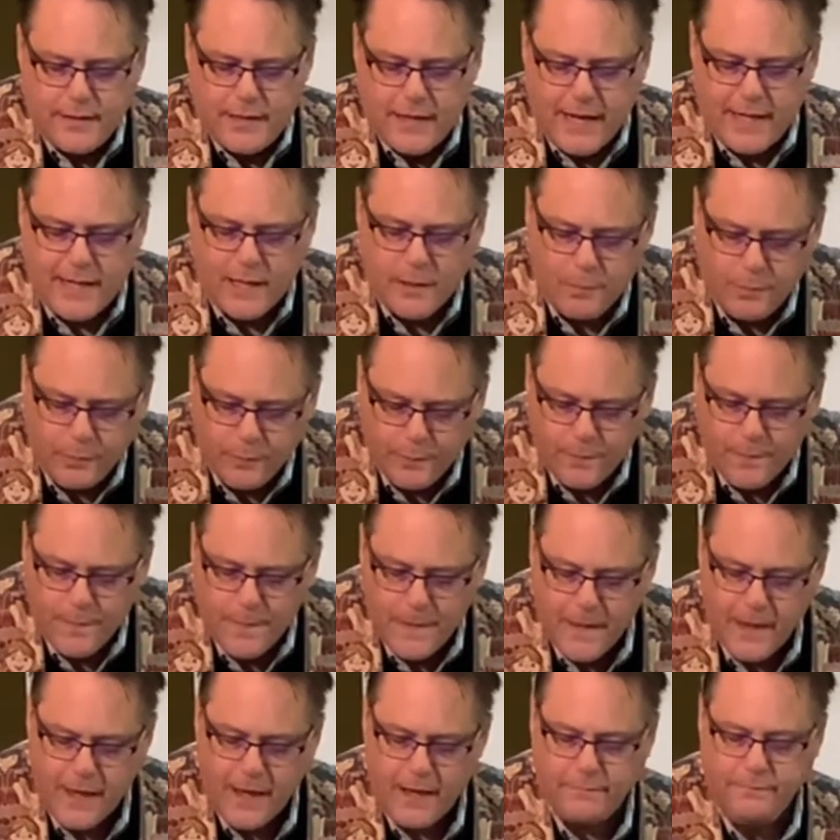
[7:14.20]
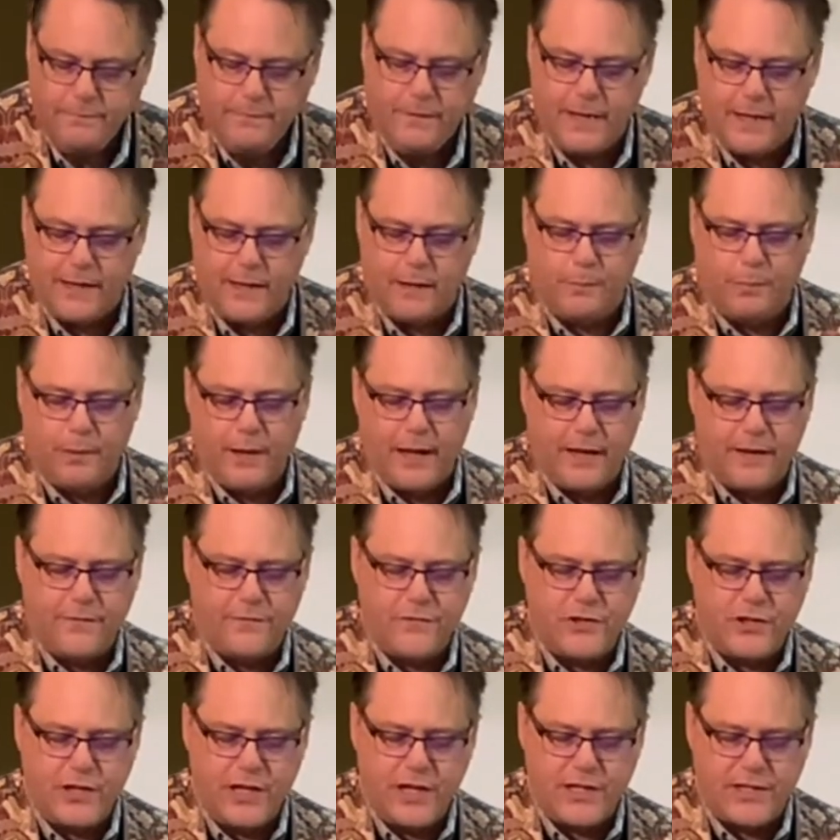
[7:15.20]
And the, and the blood
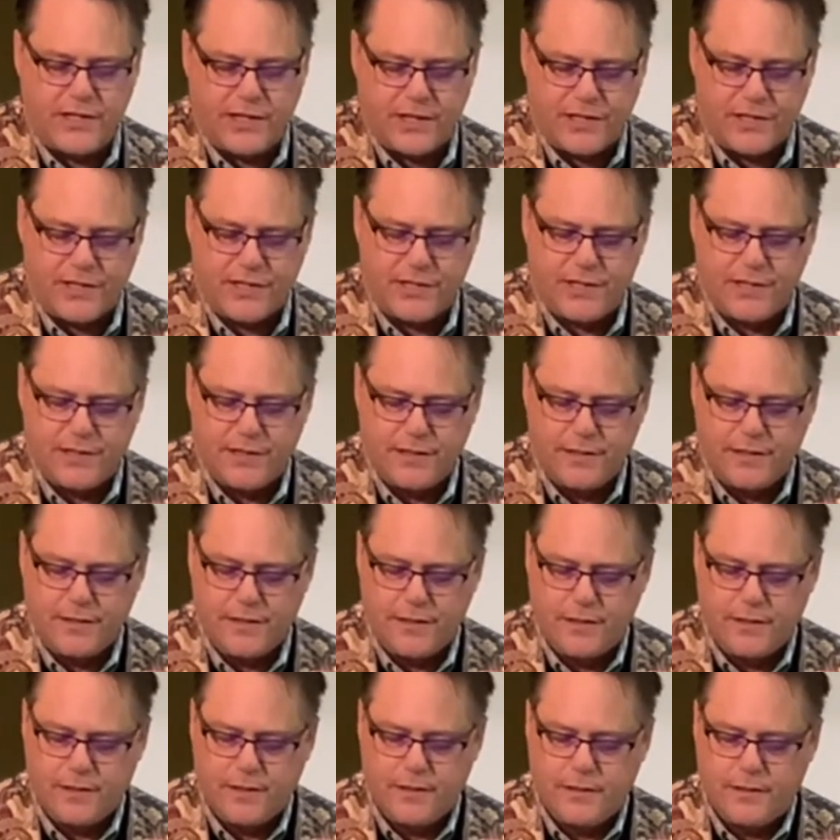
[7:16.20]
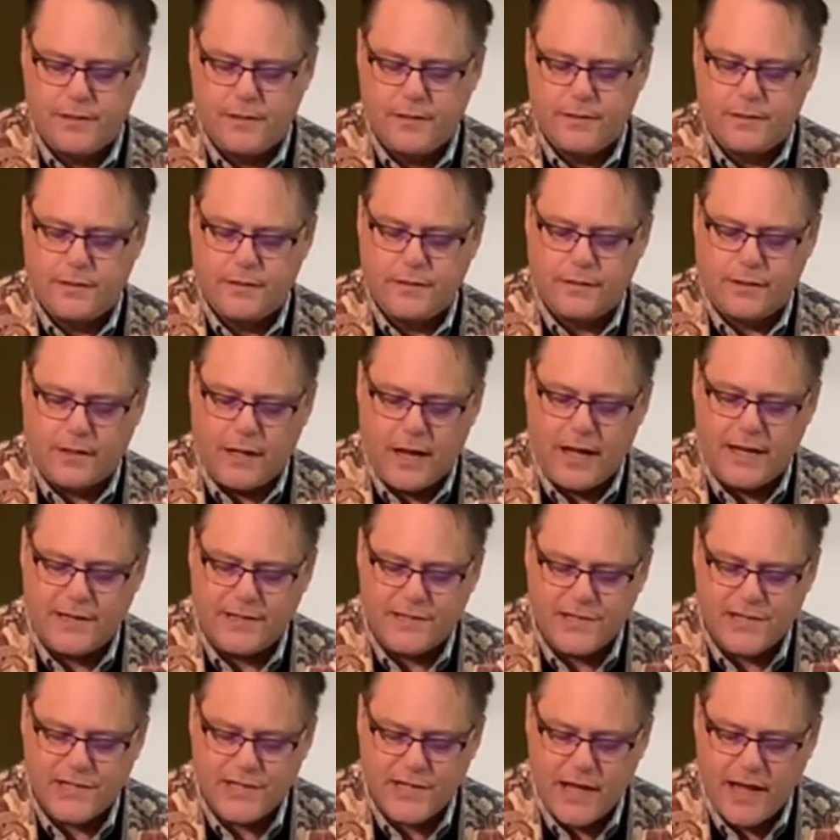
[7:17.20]
of Jesus,
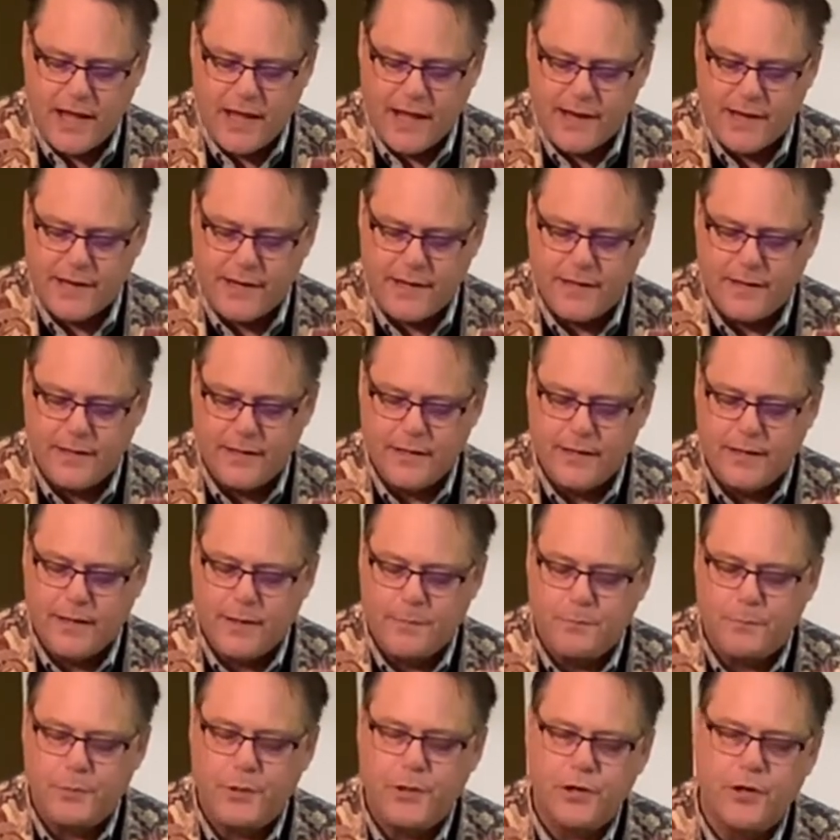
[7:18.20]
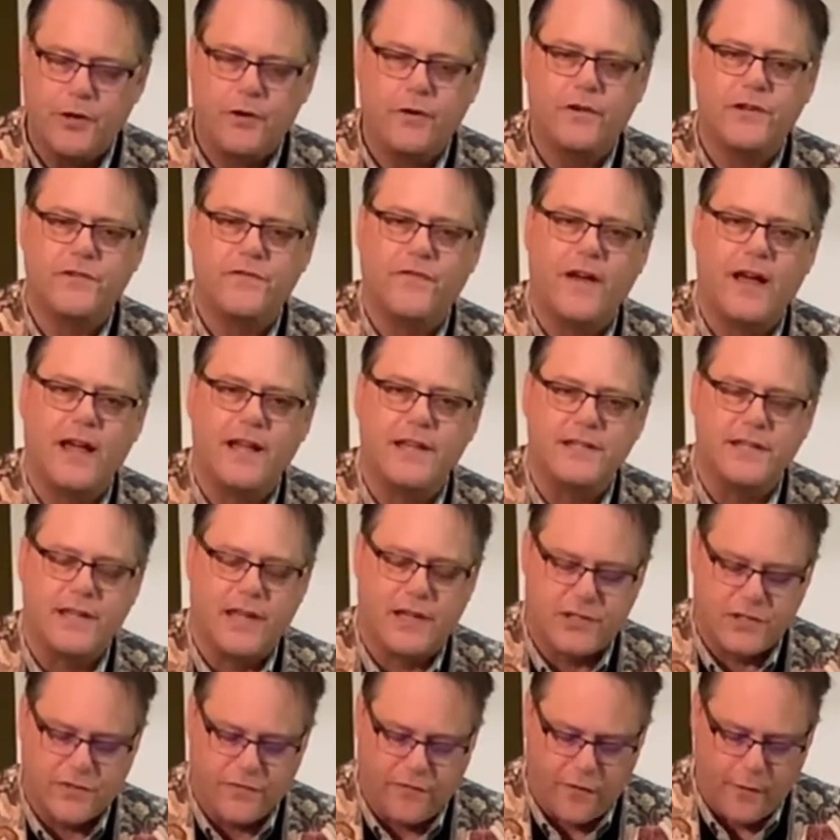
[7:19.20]
God's Son, purifies
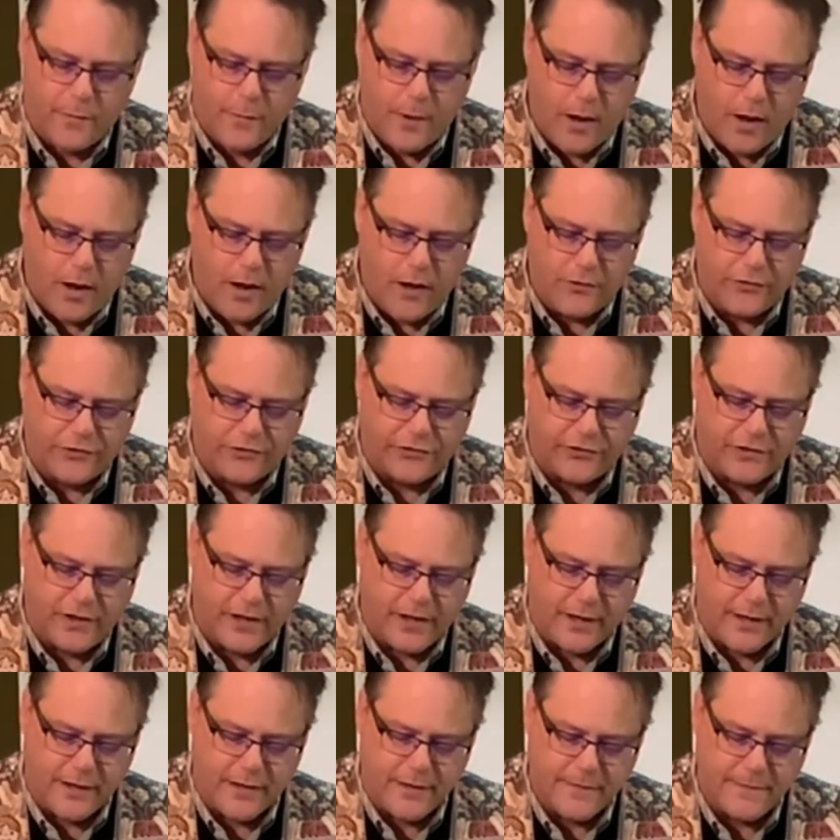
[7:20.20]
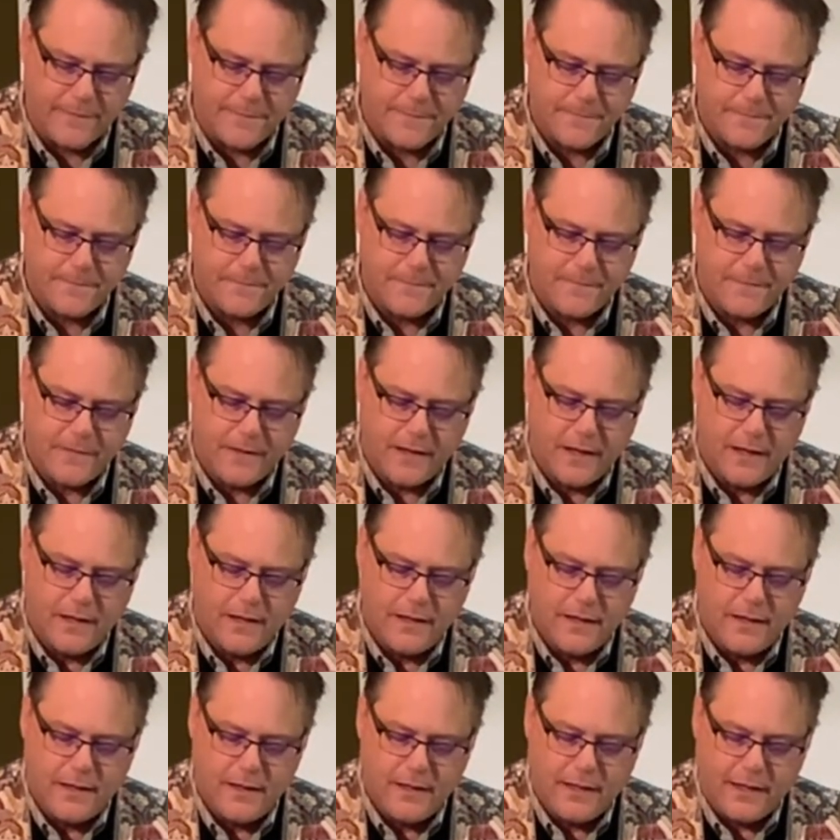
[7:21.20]
us from all sin.
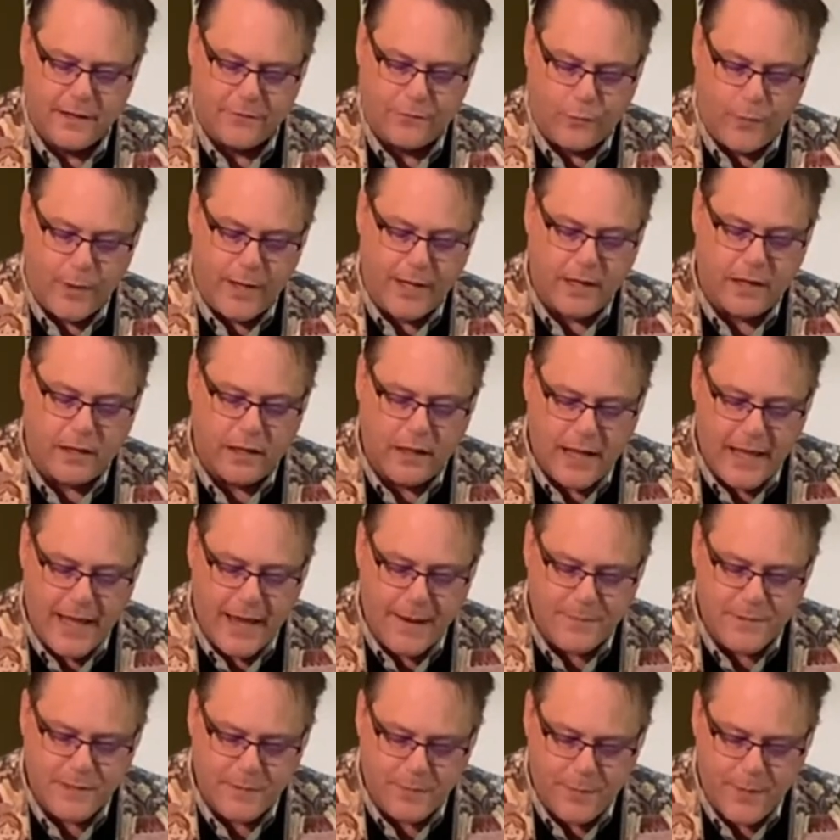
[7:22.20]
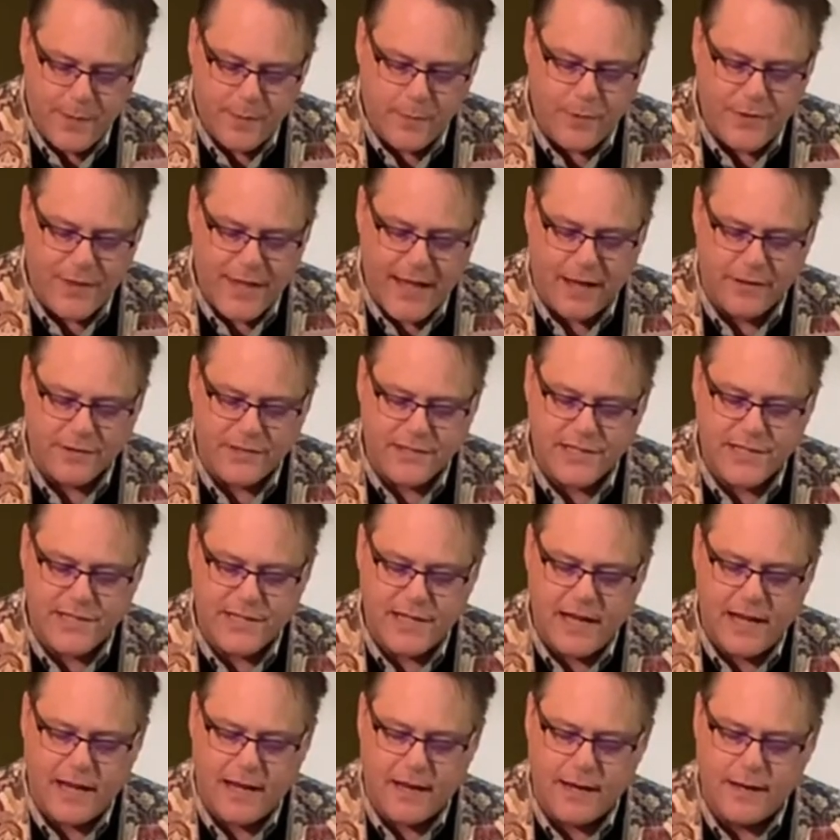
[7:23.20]
If we claim to be without
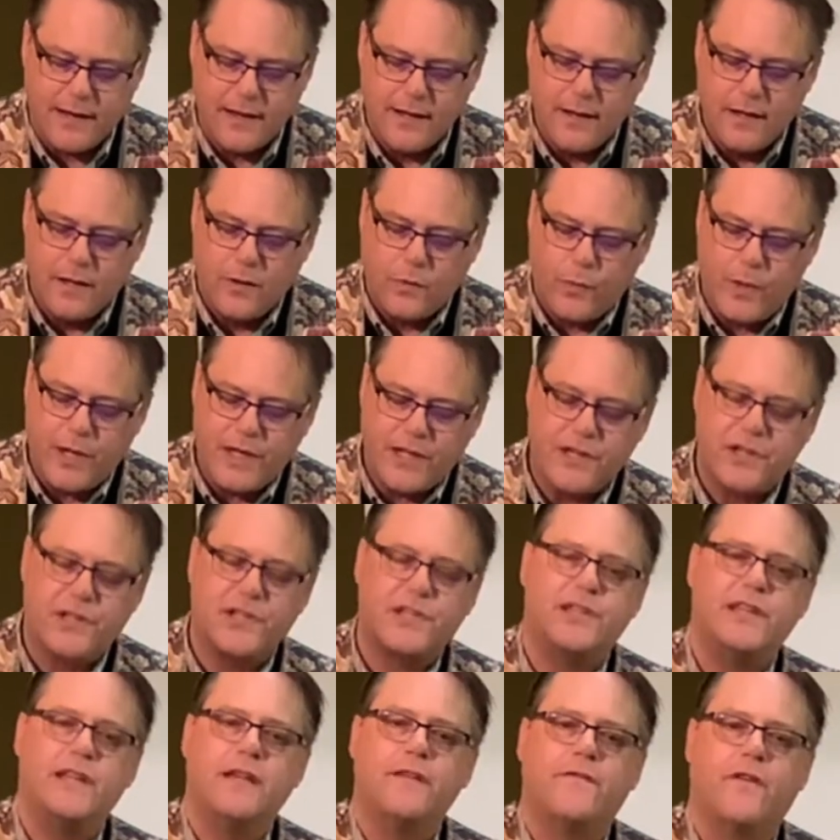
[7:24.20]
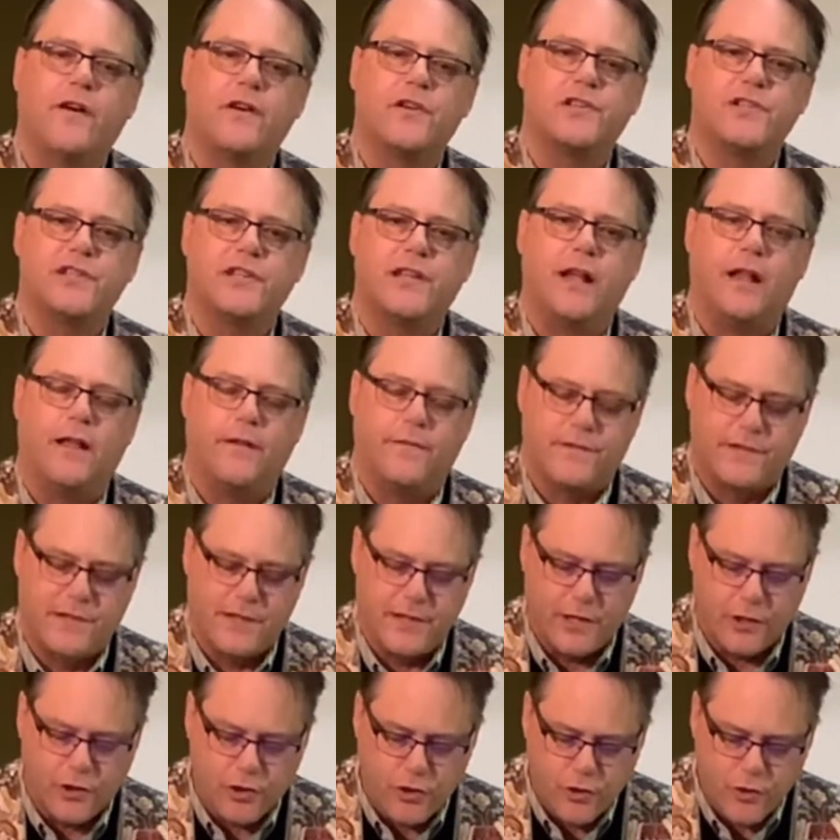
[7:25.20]
sin, we deceive ourselves,
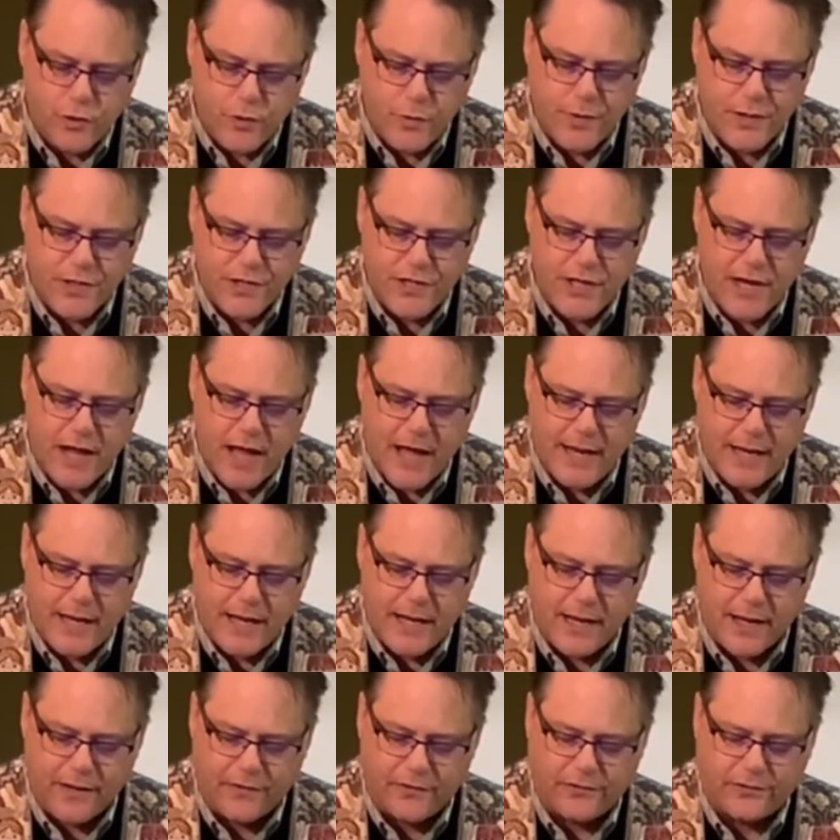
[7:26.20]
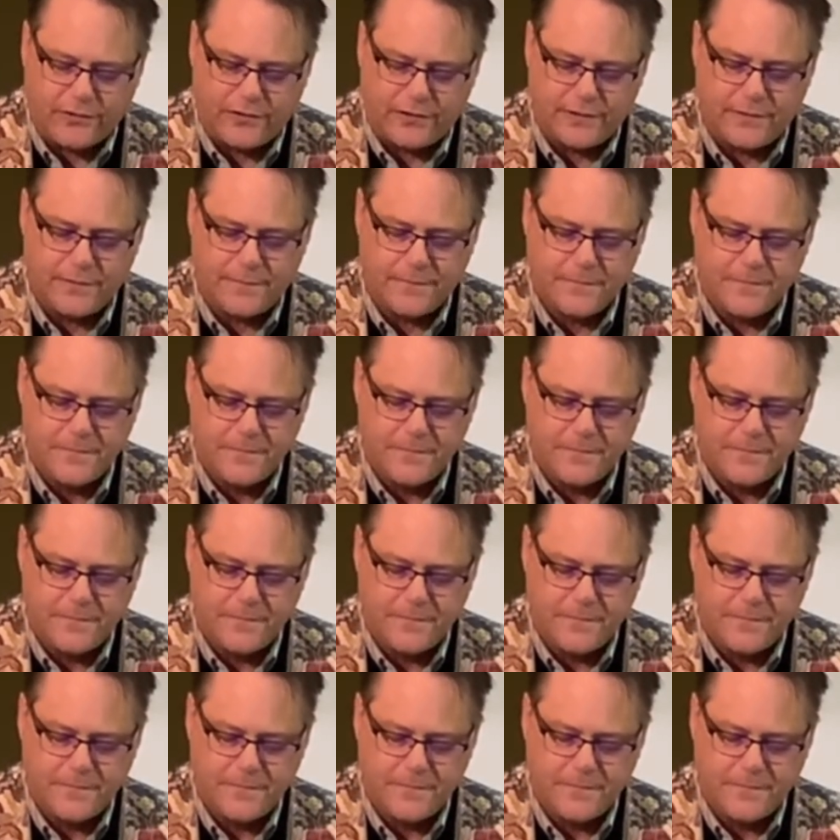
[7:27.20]
and the truth is not in us.